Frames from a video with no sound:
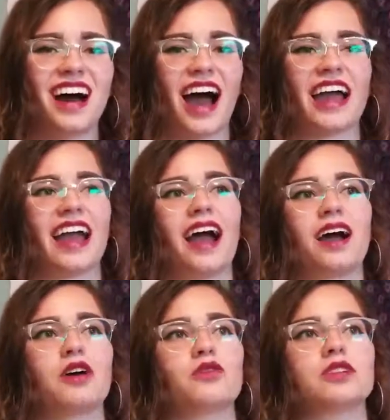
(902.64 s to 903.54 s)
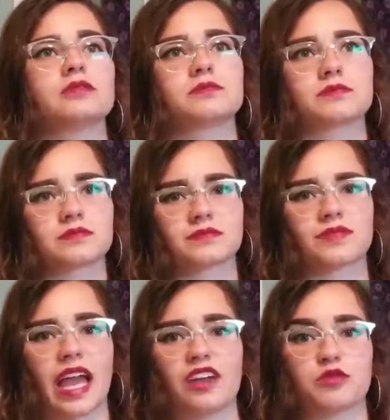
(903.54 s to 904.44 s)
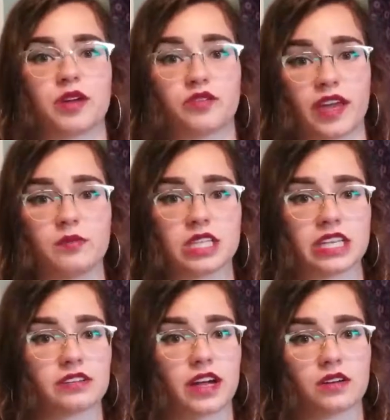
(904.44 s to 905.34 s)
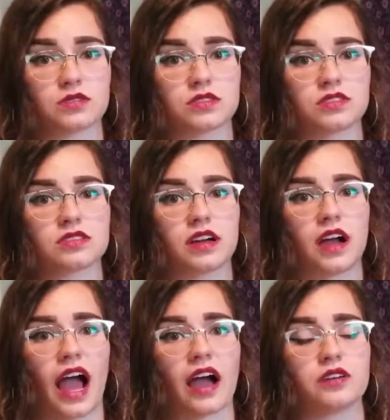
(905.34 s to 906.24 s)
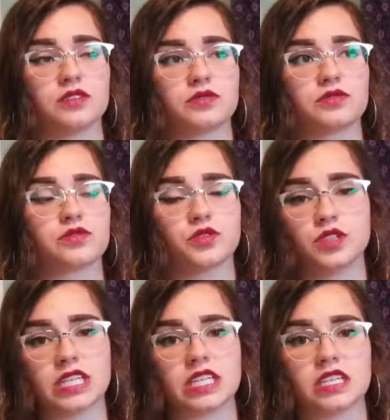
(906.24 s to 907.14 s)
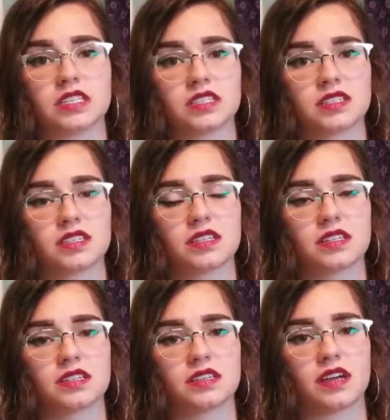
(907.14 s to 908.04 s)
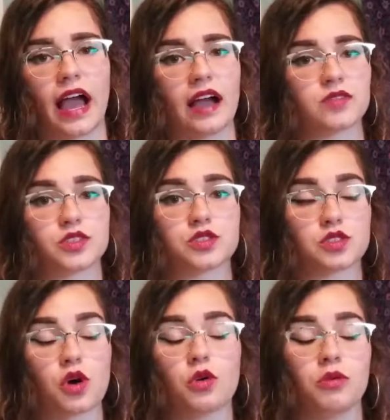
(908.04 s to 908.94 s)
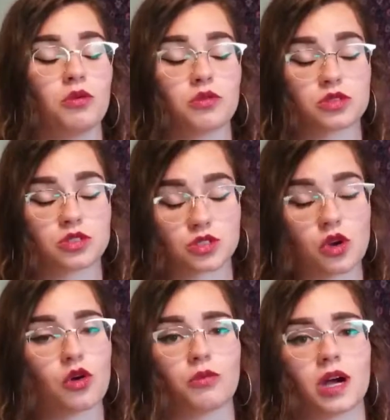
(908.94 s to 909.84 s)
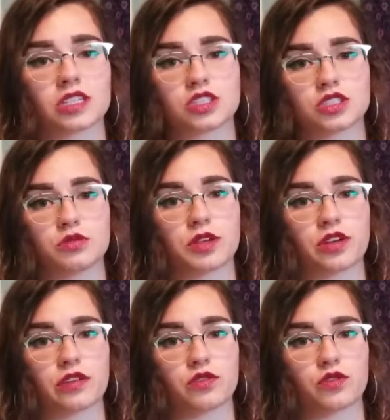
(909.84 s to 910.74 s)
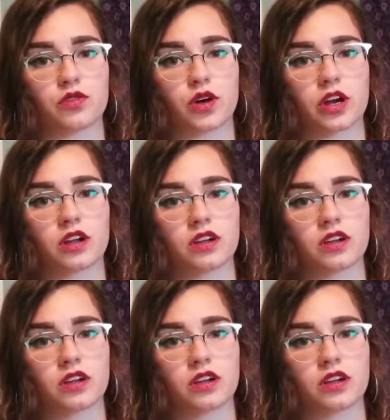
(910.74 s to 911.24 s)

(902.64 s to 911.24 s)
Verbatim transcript: I have I have my family around. I have food to eat. I have so, so much to be grateful for.